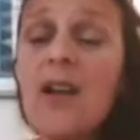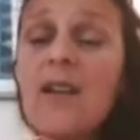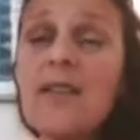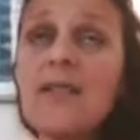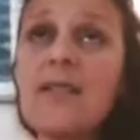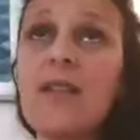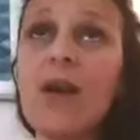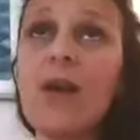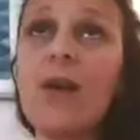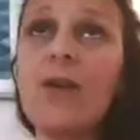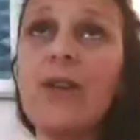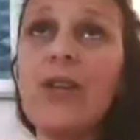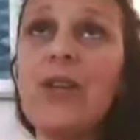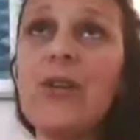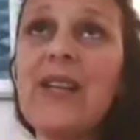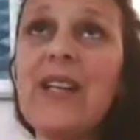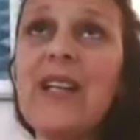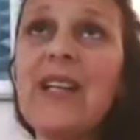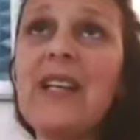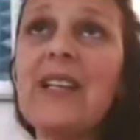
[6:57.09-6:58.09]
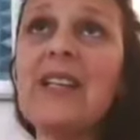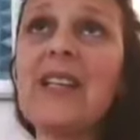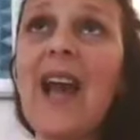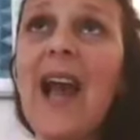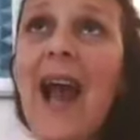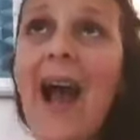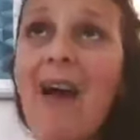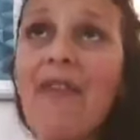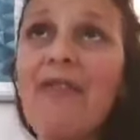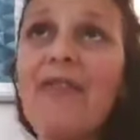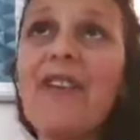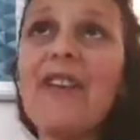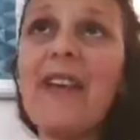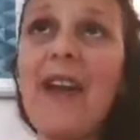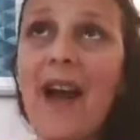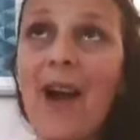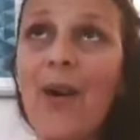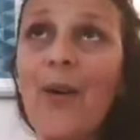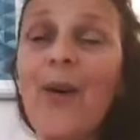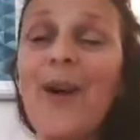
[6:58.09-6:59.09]
So, you need half an
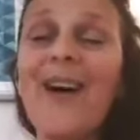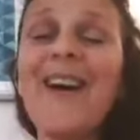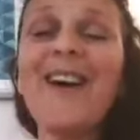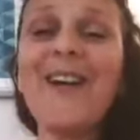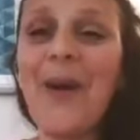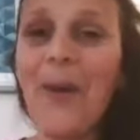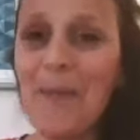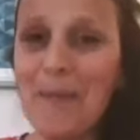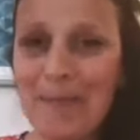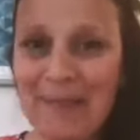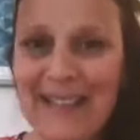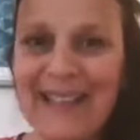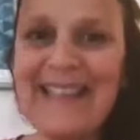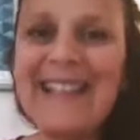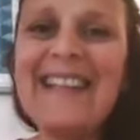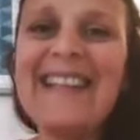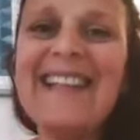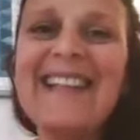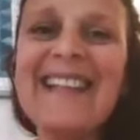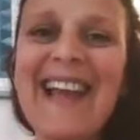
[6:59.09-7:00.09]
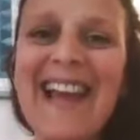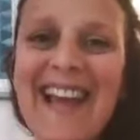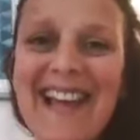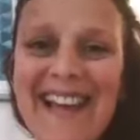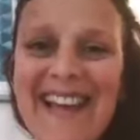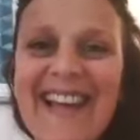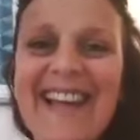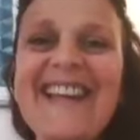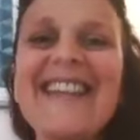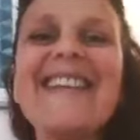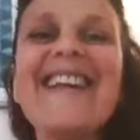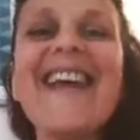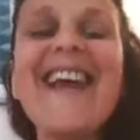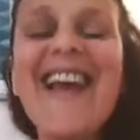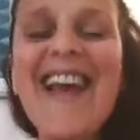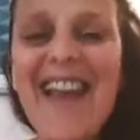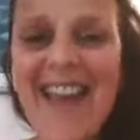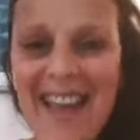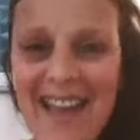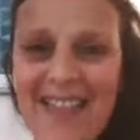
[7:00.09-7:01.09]
hour completely naked
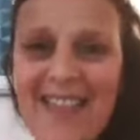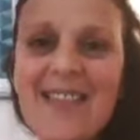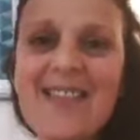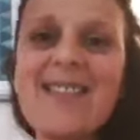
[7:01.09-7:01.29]
in the